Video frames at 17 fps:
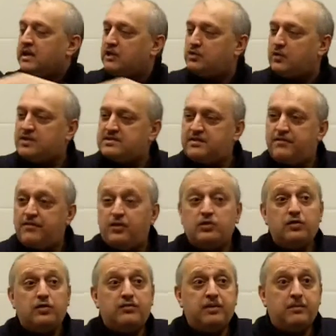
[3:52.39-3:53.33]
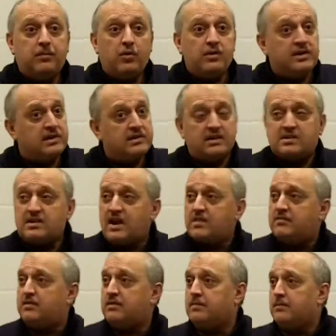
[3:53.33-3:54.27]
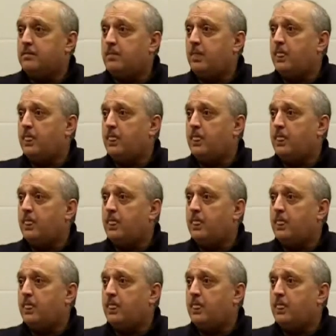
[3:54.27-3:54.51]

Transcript: It was the fault of the boy, not the driver.